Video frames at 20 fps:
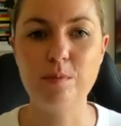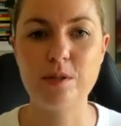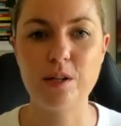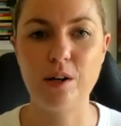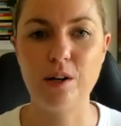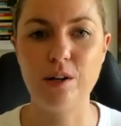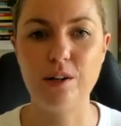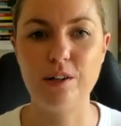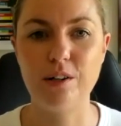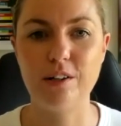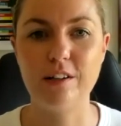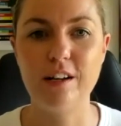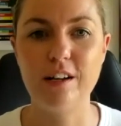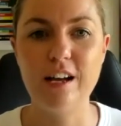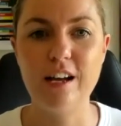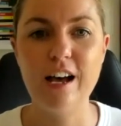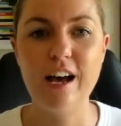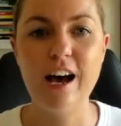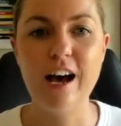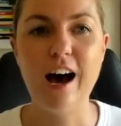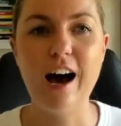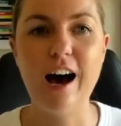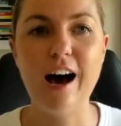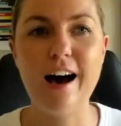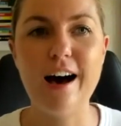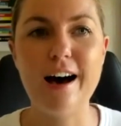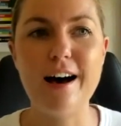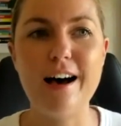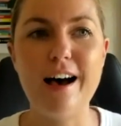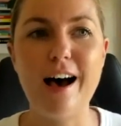So
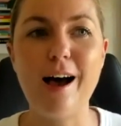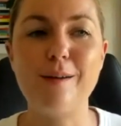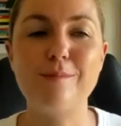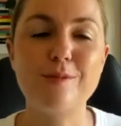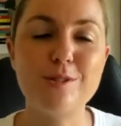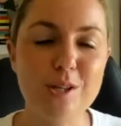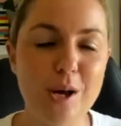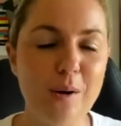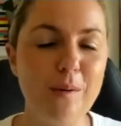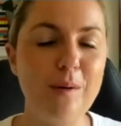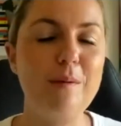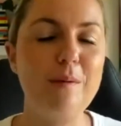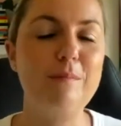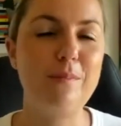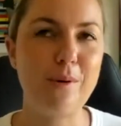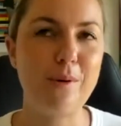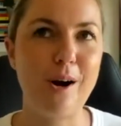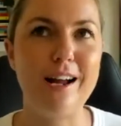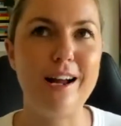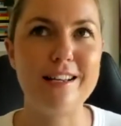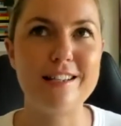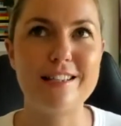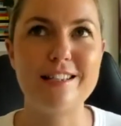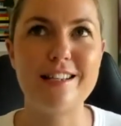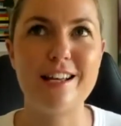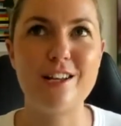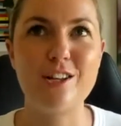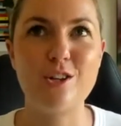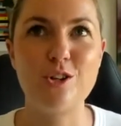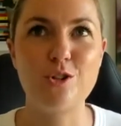I'm so impressed
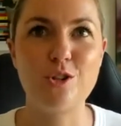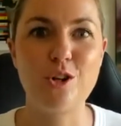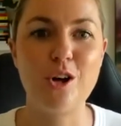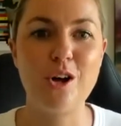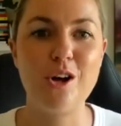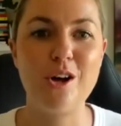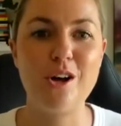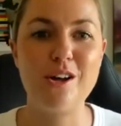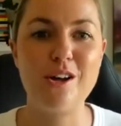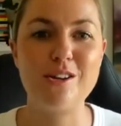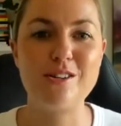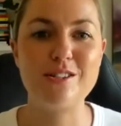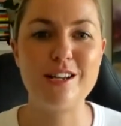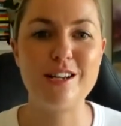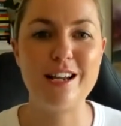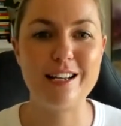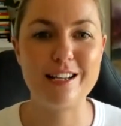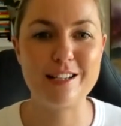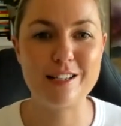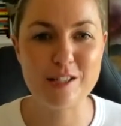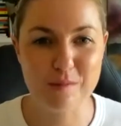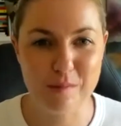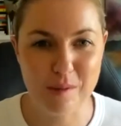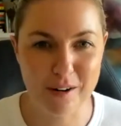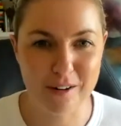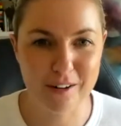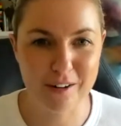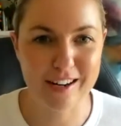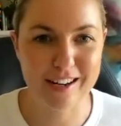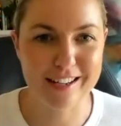that you turned an
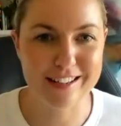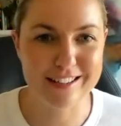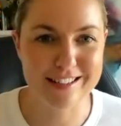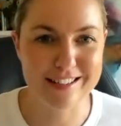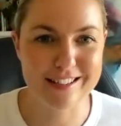experience